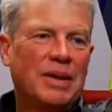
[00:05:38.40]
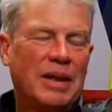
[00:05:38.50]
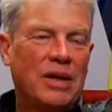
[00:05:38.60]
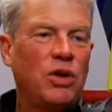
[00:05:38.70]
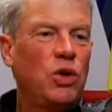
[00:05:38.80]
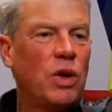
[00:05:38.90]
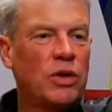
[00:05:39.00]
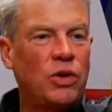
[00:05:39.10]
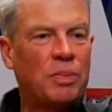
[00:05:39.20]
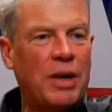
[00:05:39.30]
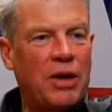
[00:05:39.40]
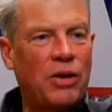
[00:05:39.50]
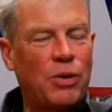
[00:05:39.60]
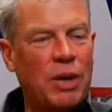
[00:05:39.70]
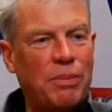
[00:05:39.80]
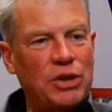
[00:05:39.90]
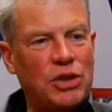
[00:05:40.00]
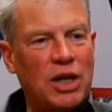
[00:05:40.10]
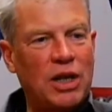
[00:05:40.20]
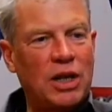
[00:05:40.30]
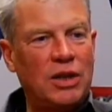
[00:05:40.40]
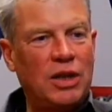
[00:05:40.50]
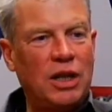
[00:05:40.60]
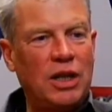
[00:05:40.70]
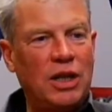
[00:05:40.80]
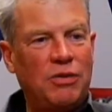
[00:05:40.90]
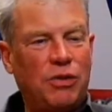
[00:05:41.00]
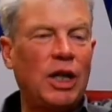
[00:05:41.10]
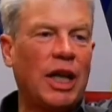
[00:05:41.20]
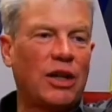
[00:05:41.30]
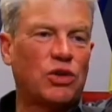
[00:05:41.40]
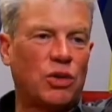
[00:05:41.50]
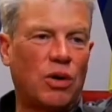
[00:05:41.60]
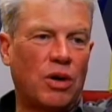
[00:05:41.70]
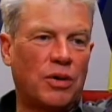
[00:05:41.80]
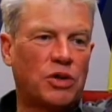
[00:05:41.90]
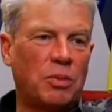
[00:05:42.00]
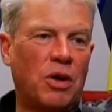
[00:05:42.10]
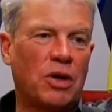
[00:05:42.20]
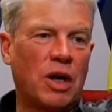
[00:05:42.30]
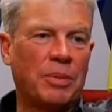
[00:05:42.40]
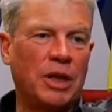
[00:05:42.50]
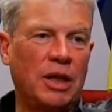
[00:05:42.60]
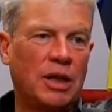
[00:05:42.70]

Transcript: And who on your panel represented the freelancer or the small company?